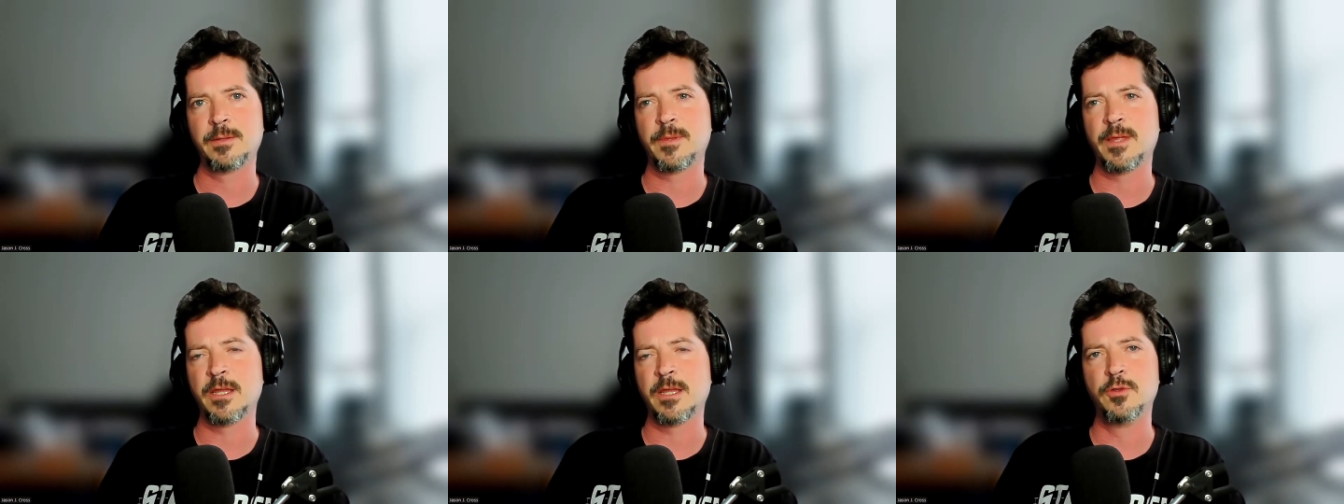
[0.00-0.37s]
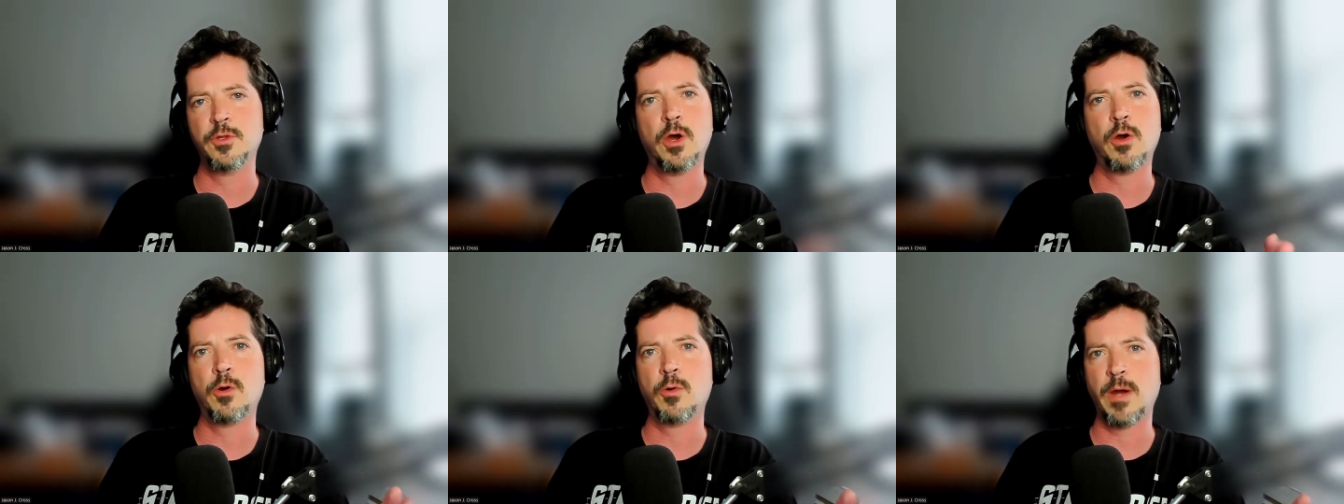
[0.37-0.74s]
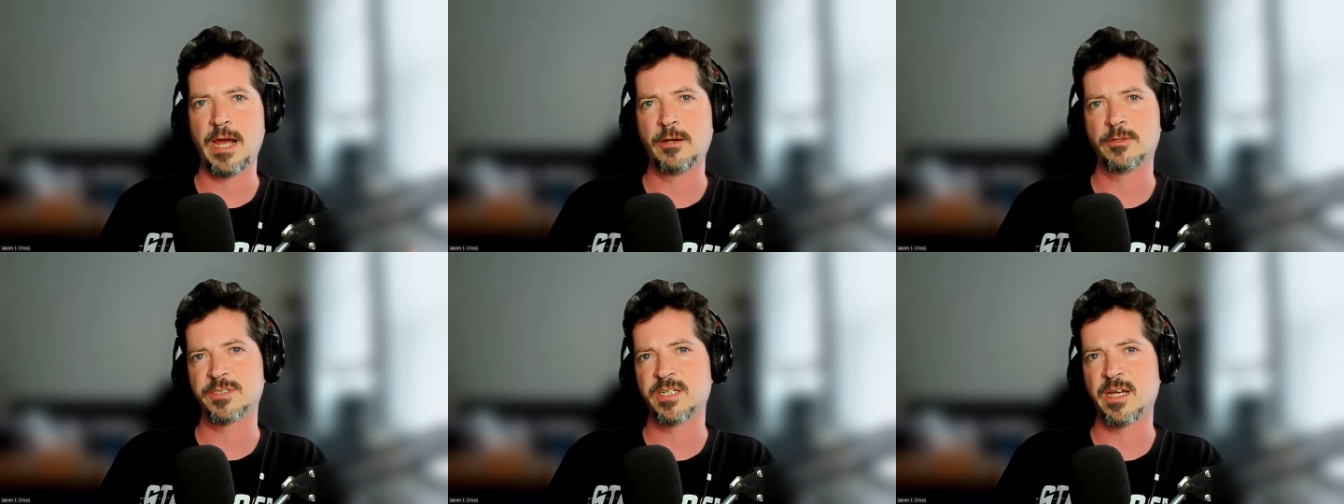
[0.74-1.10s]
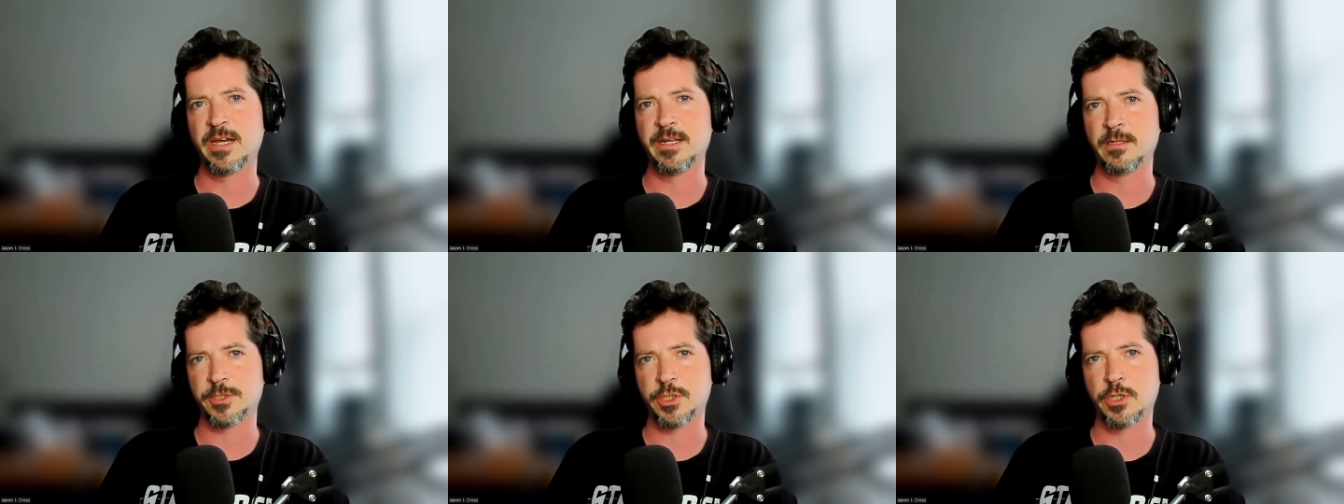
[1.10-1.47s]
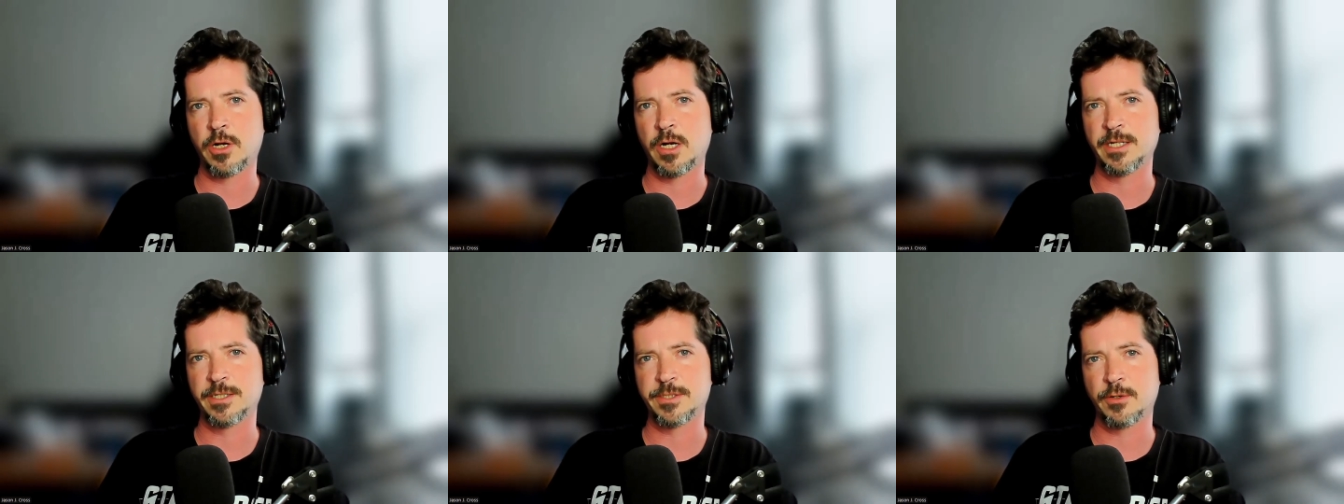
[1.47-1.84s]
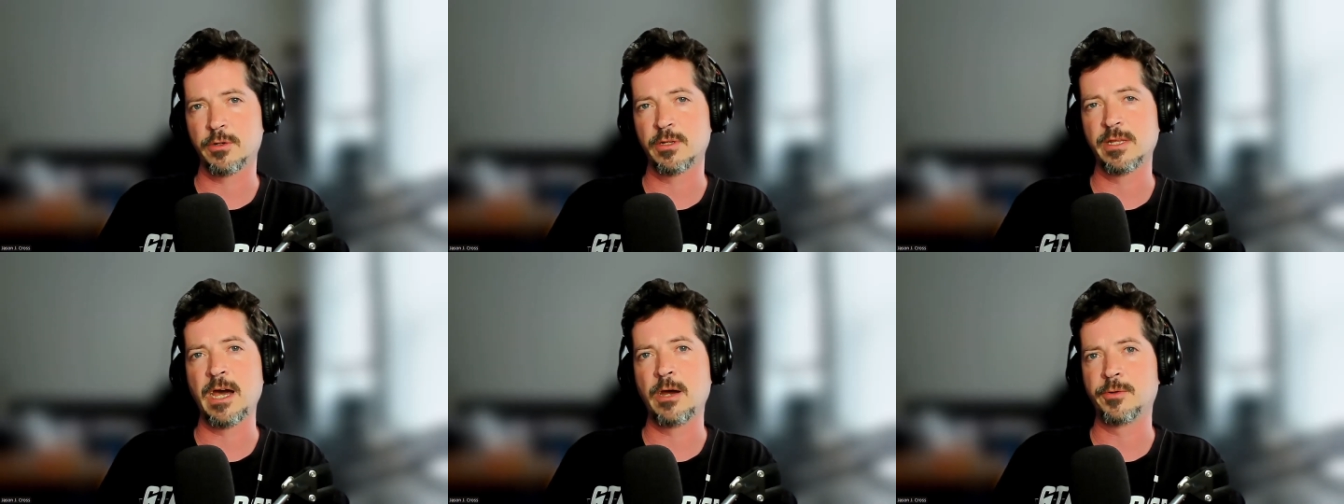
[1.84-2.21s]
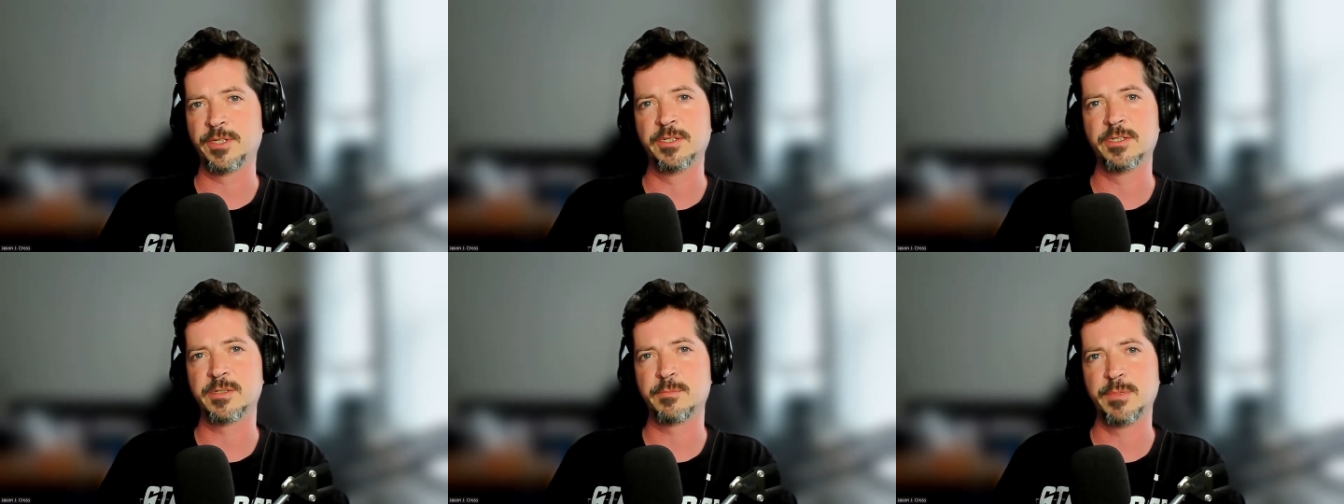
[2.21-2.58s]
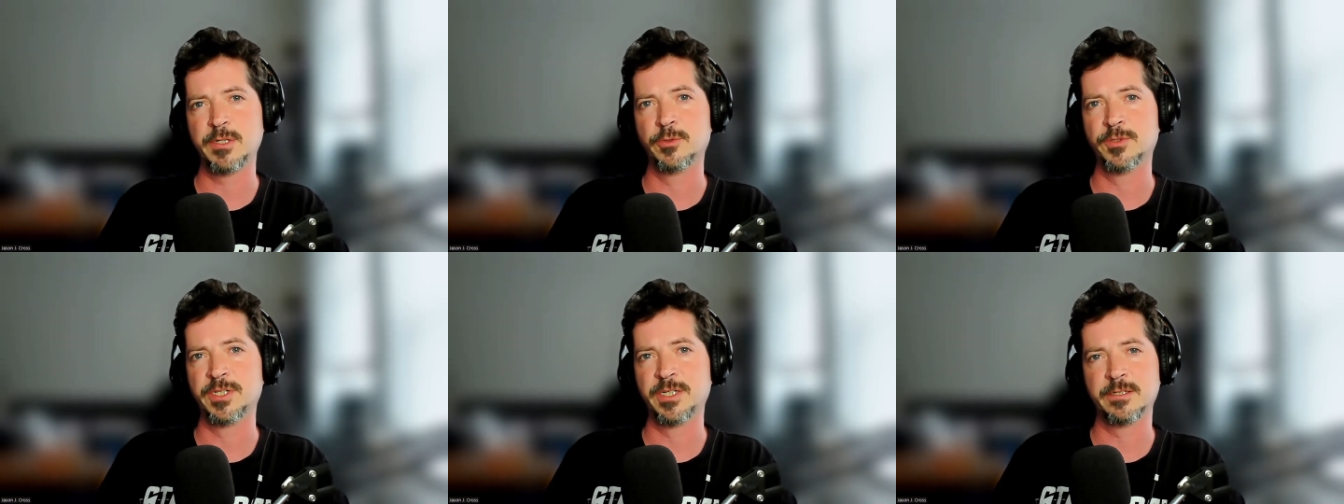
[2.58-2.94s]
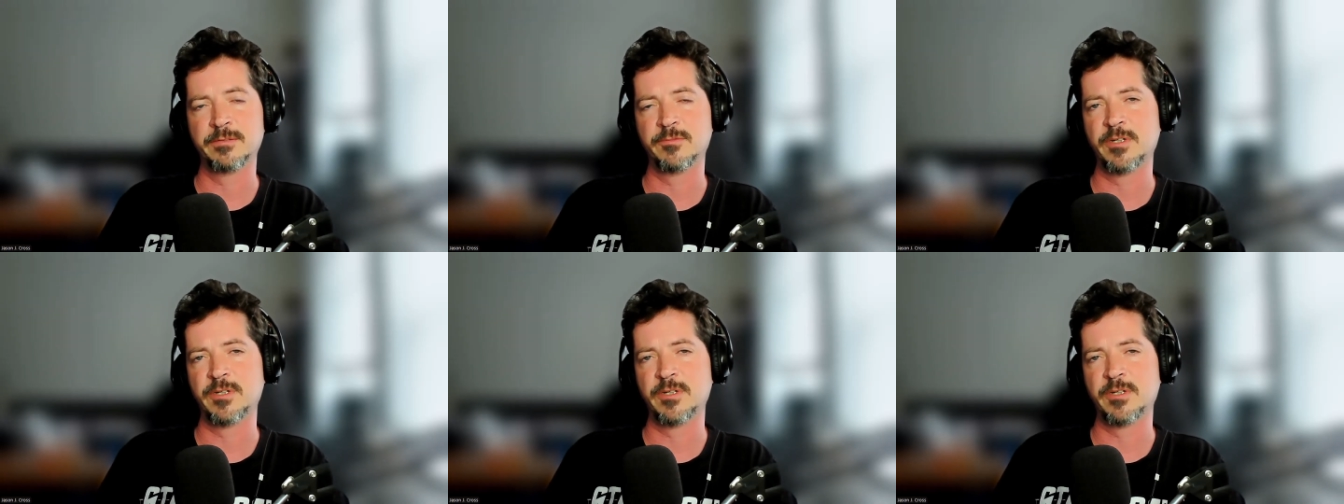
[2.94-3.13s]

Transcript: that no outside electronics are allowed in this building.